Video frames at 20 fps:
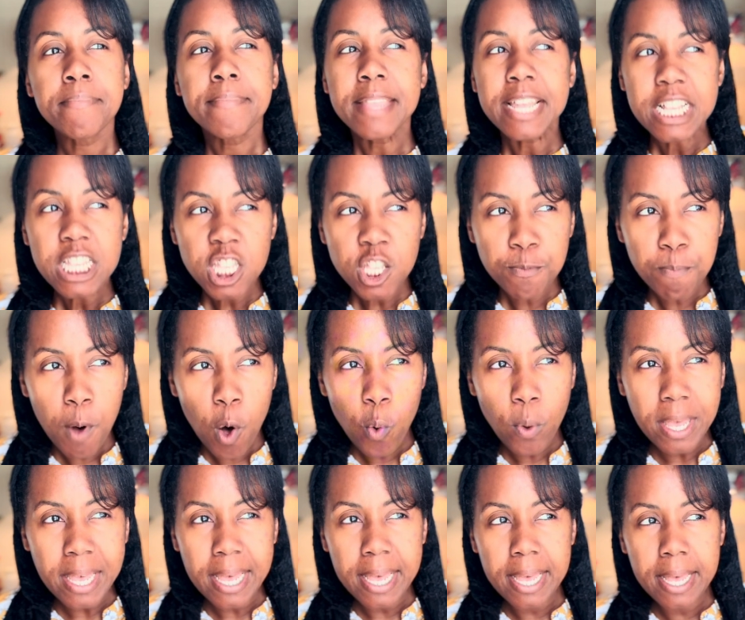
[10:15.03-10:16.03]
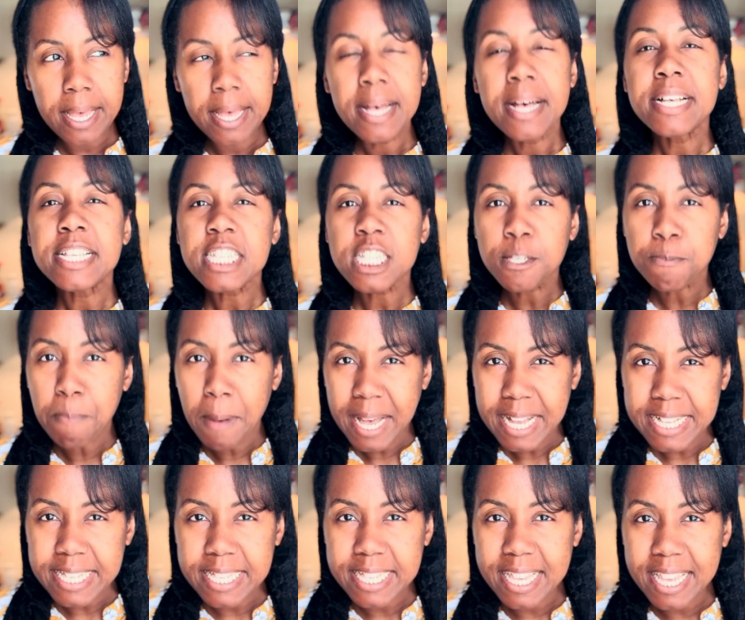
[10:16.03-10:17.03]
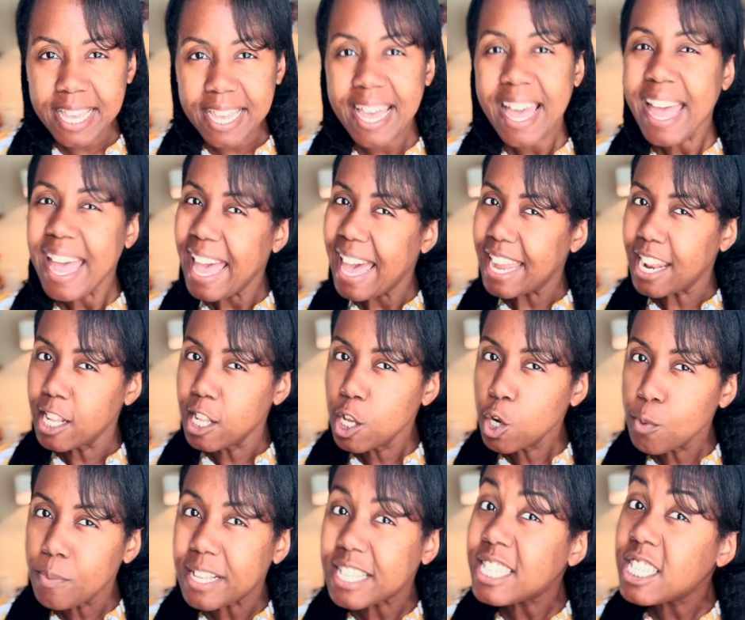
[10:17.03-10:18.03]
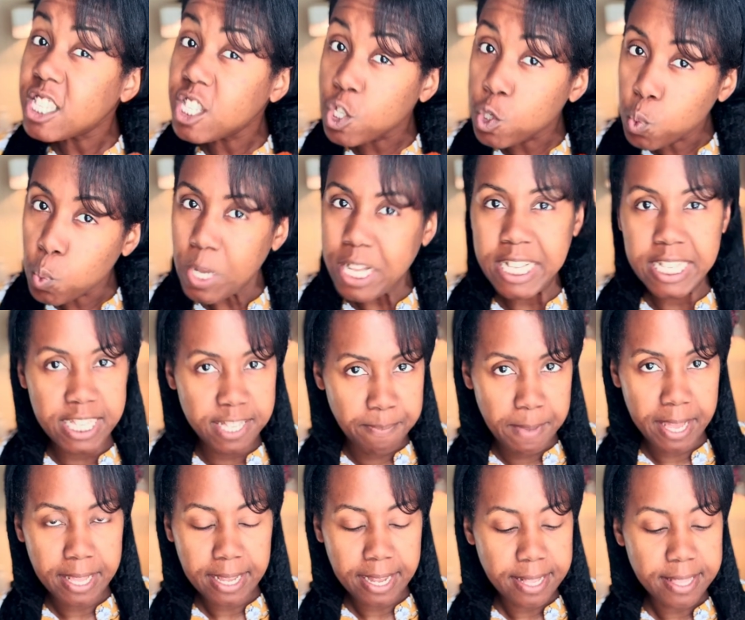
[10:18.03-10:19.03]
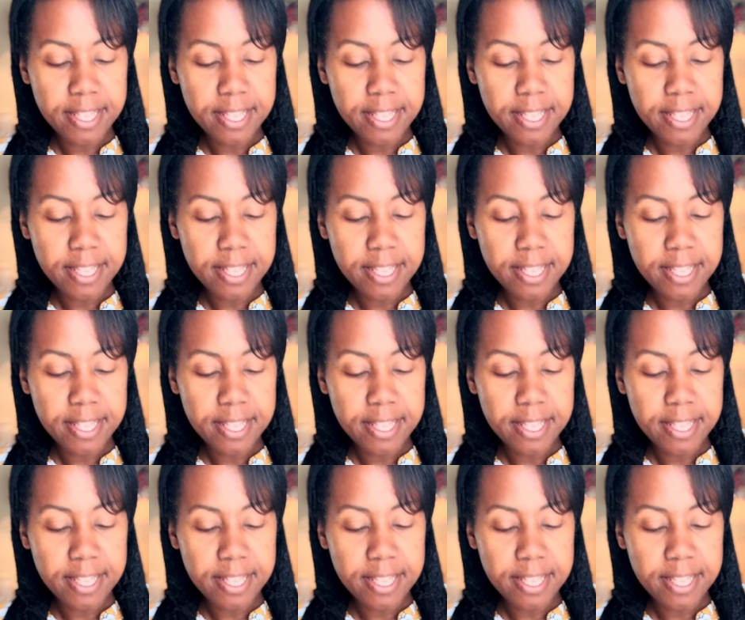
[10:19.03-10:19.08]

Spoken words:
smoky, spicy, and a little bit sweet smelling.